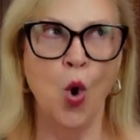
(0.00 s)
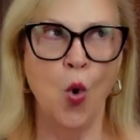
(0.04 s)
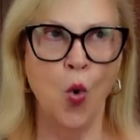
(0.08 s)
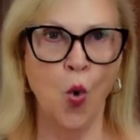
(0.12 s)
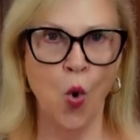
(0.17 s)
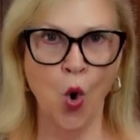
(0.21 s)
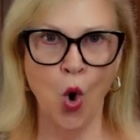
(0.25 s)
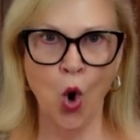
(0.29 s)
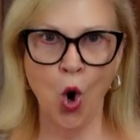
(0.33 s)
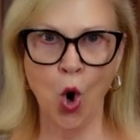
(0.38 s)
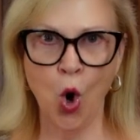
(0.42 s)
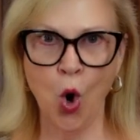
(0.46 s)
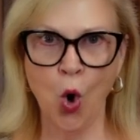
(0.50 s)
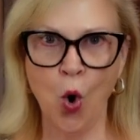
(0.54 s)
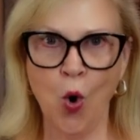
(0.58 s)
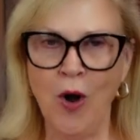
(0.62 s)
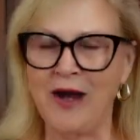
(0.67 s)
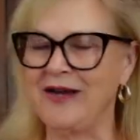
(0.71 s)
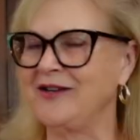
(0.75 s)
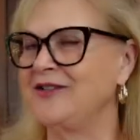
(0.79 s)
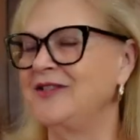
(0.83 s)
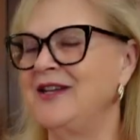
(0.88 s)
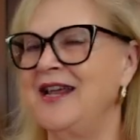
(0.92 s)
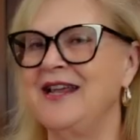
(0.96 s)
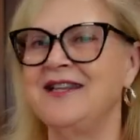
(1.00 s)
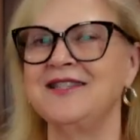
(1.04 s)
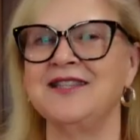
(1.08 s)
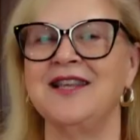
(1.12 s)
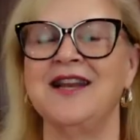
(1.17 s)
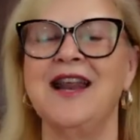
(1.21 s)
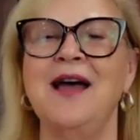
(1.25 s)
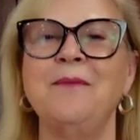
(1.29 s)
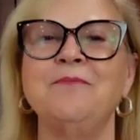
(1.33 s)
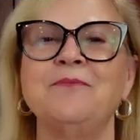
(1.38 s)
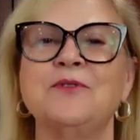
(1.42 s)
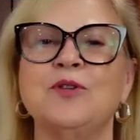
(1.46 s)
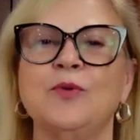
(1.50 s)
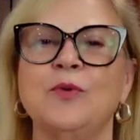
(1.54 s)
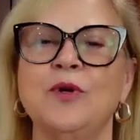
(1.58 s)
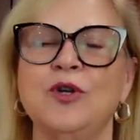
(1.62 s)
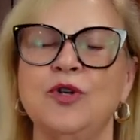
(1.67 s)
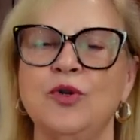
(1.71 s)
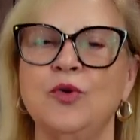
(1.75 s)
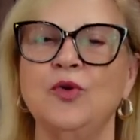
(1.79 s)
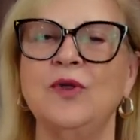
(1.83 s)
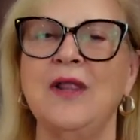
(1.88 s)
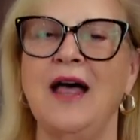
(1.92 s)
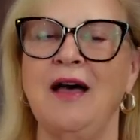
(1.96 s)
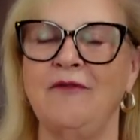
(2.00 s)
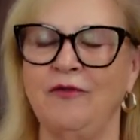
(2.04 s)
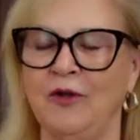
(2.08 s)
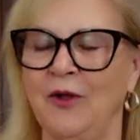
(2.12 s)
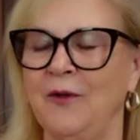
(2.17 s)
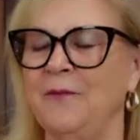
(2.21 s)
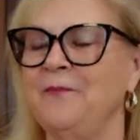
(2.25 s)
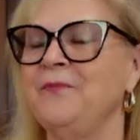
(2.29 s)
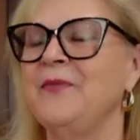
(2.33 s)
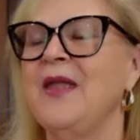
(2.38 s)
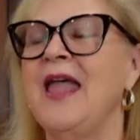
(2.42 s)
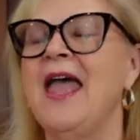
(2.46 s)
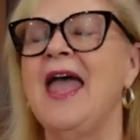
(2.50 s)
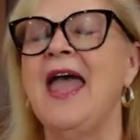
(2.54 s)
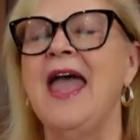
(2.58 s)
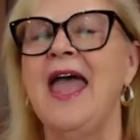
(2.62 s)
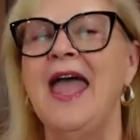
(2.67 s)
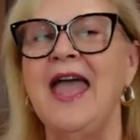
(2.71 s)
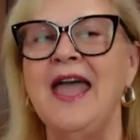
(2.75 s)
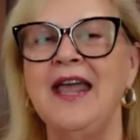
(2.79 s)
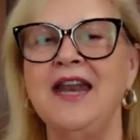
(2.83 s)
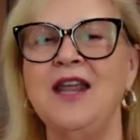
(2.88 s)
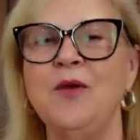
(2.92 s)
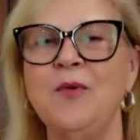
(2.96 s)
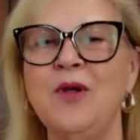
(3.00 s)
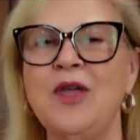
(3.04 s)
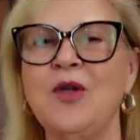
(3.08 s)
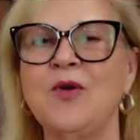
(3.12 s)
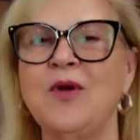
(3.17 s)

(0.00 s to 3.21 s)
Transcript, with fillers: Woo, it takes it up to a new level. Anyway,